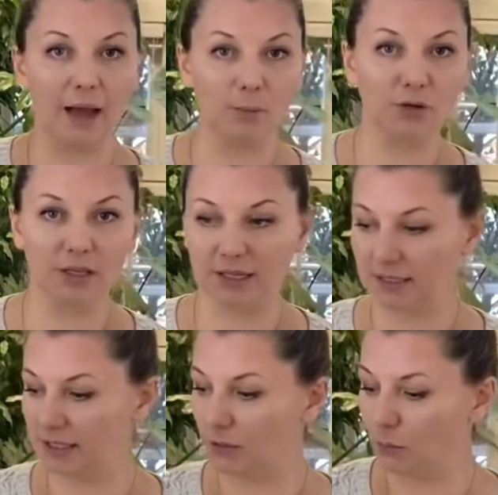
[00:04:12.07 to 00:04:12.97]

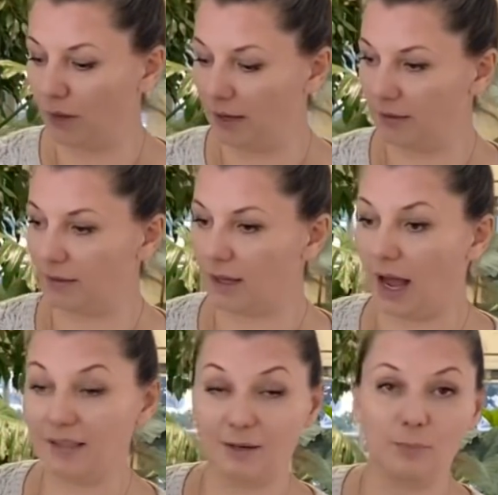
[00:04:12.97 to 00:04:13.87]
Amaryllis with
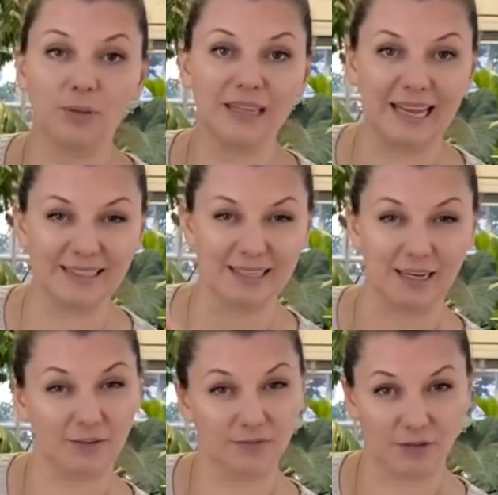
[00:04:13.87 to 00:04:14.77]
other plants
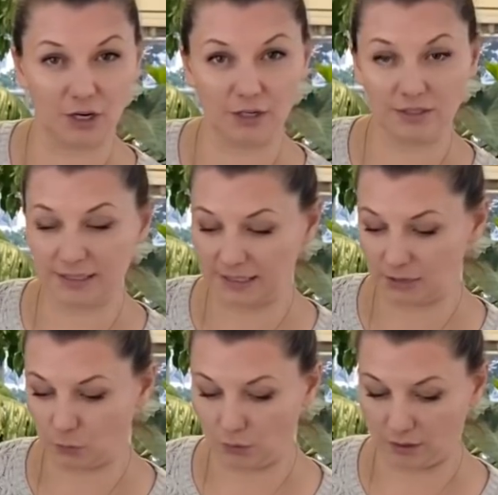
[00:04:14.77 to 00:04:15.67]
like
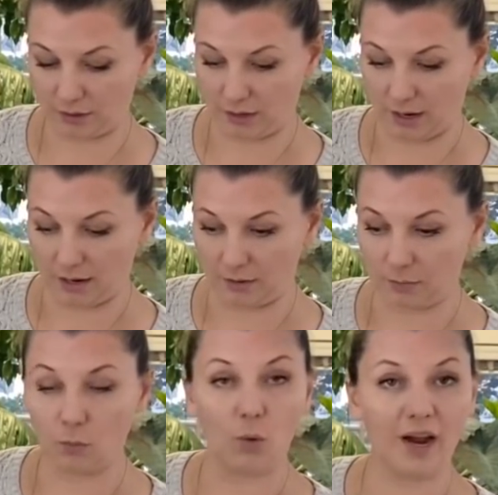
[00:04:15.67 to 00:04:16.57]
ferns or
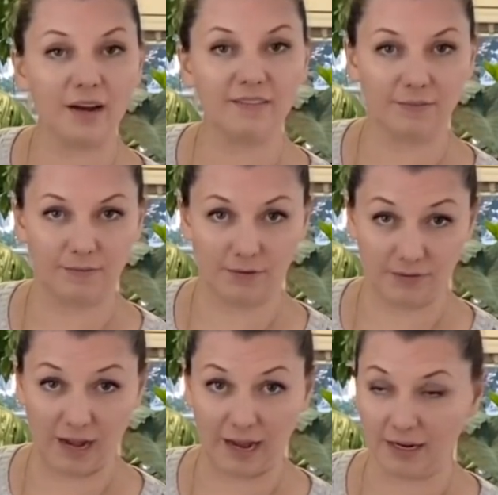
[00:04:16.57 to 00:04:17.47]
wire
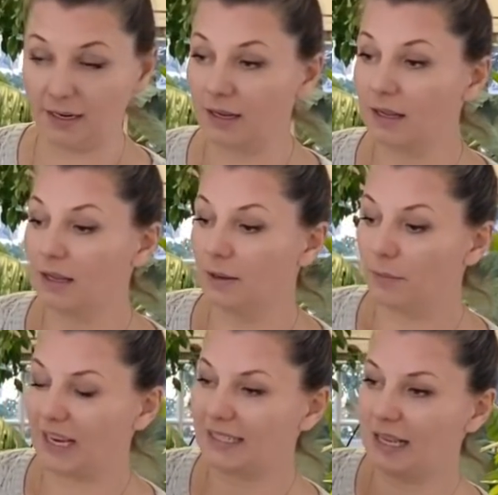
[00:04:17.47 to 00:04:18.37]
vine,
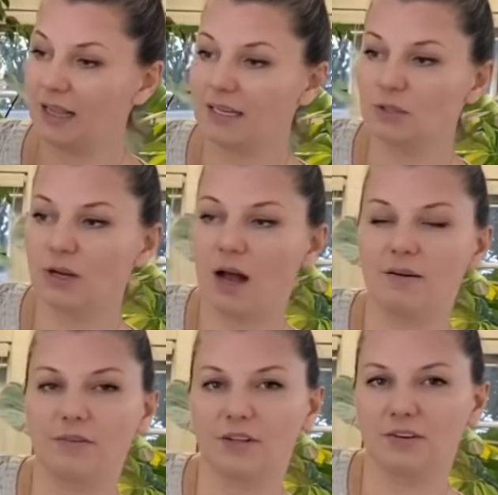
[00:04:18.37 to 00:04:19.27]
because I like to
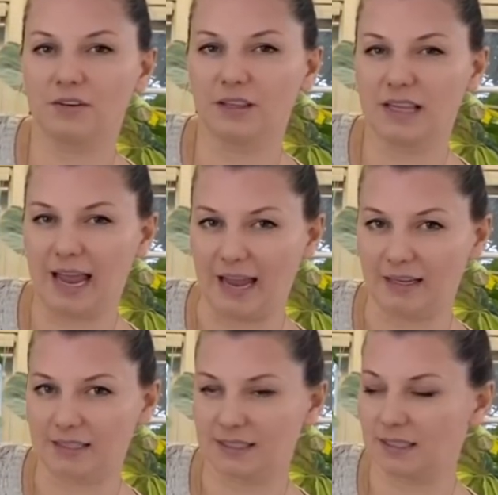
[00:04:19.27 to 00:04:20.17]
cover their
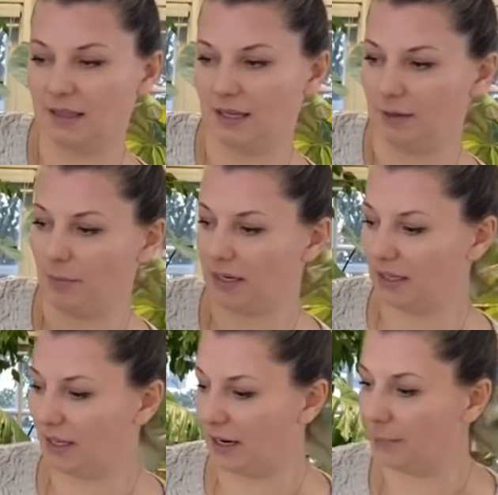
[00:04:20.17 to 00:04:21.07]
legs a little bit
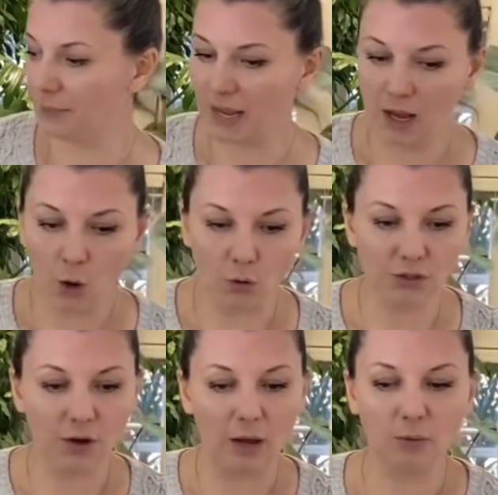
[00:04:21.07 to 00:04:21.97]
here.
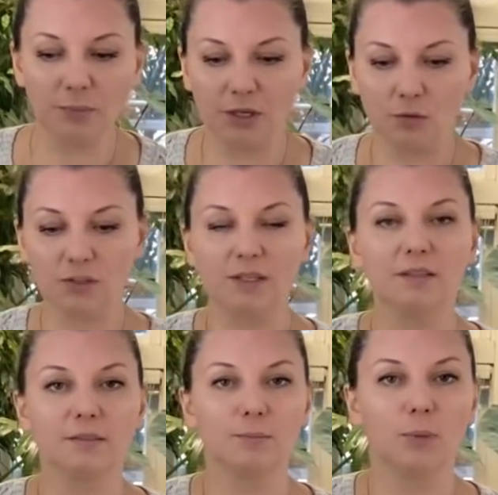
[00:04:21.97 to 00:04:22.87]
Also, I will be using
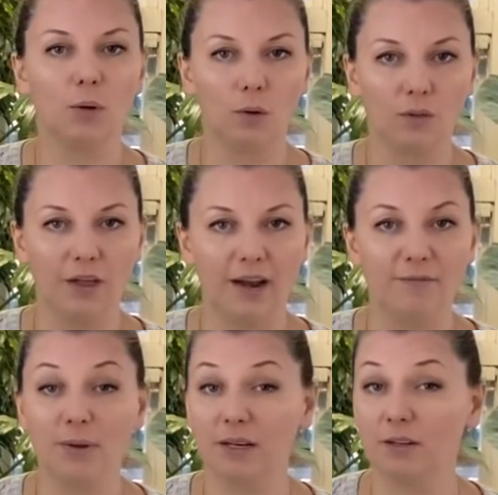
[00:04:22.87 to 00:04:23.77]
this bowl that
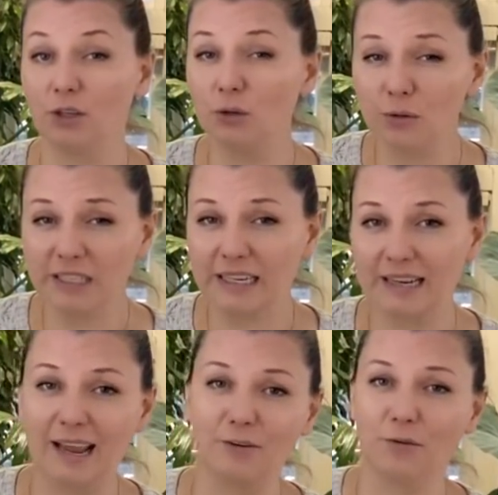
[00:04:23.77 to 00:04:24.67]
I've been using
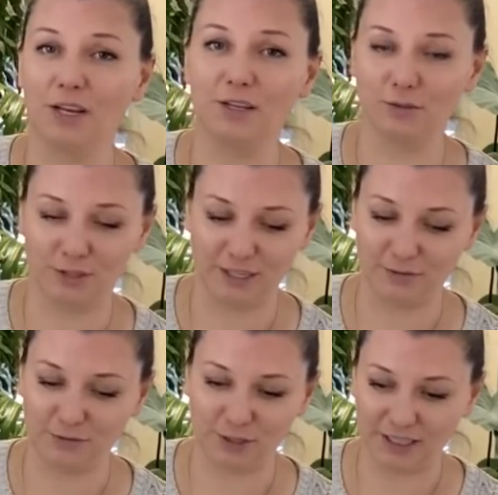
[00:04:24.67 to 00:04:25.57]
and
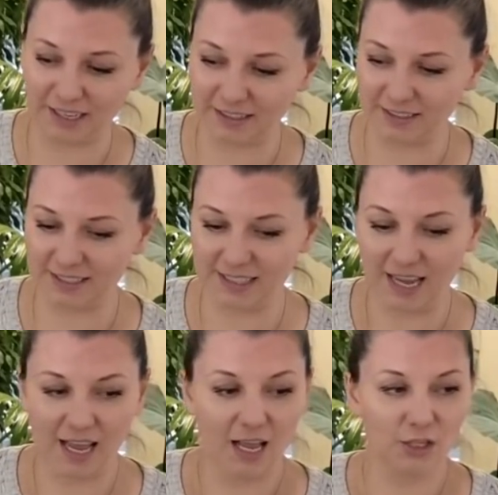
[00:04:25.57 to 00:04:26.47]
reusing for years.
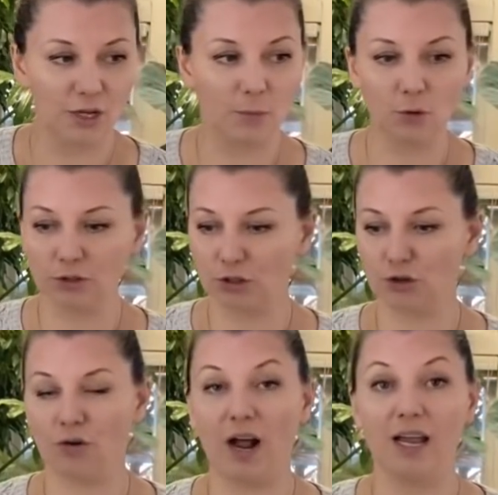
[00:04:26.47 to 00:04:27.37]
So I'm going to
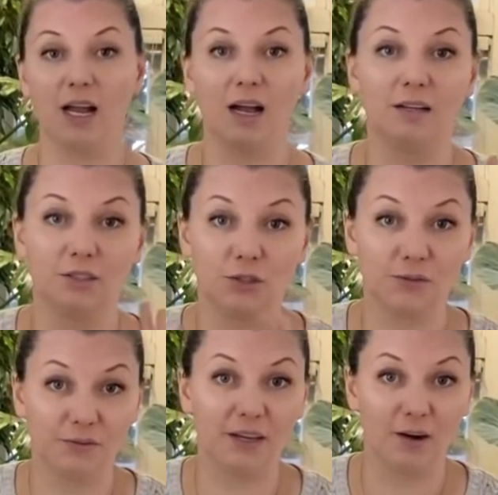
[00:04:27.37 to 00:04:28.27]
try to
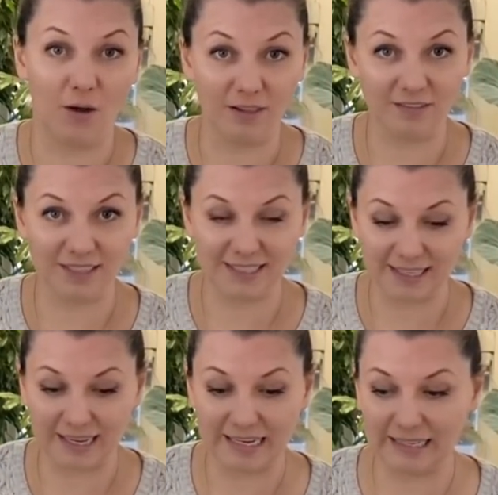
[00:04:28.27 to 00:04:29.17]
fit all of this
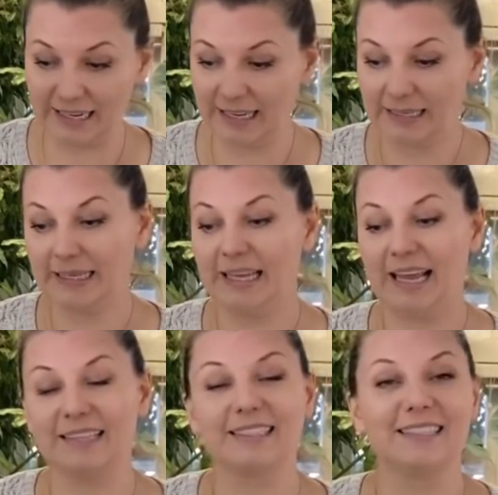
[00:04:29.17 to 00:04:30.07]
in
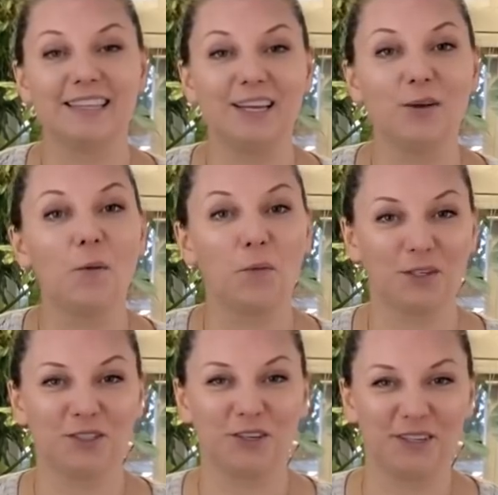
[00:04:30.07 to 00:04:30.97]
and see
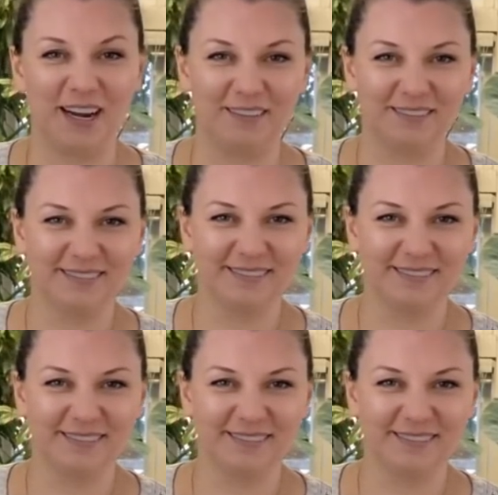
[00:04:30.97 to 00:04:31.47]
what turned out.